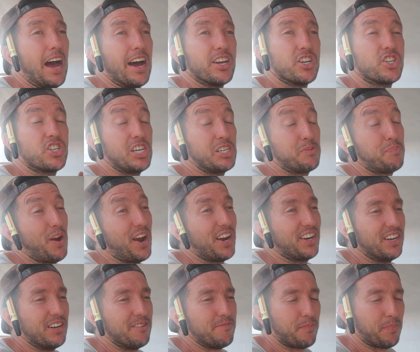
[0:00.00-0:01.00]
She's
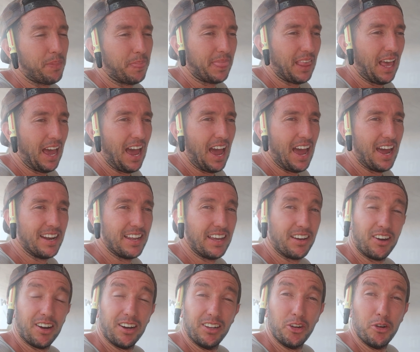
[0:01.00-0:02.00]
pregnant, and they
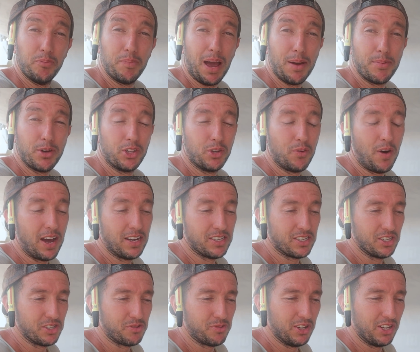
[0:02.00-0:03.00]
got a little baby on the way,
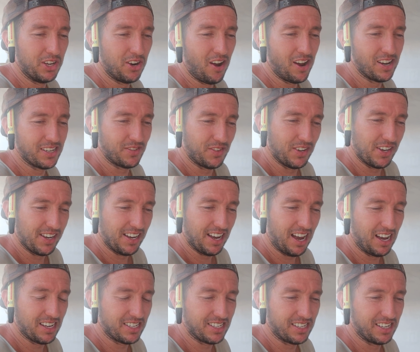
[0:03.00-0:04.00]
so it's really nice for
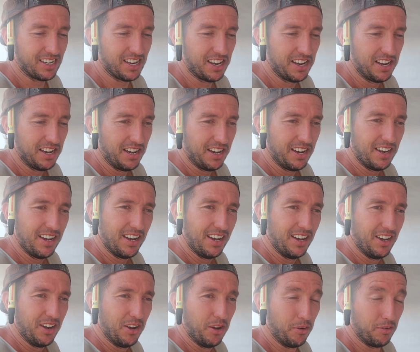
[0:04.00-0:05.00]
us who
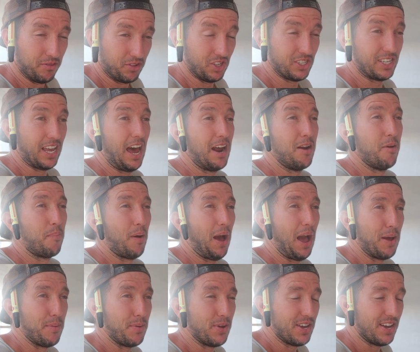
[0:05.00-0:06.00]
have just had a
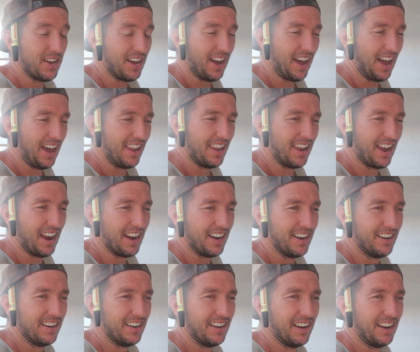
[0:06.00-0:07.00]
baby, and
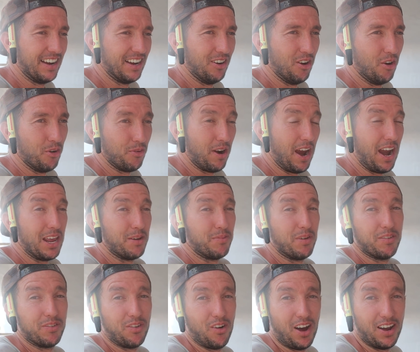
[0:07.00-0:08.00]
then already
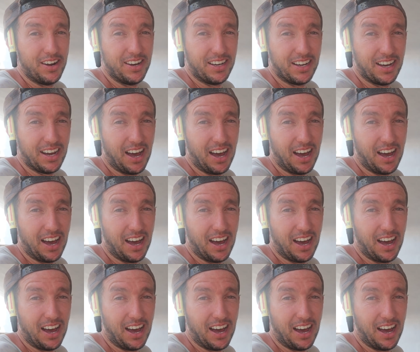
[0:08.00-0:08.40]
we're finding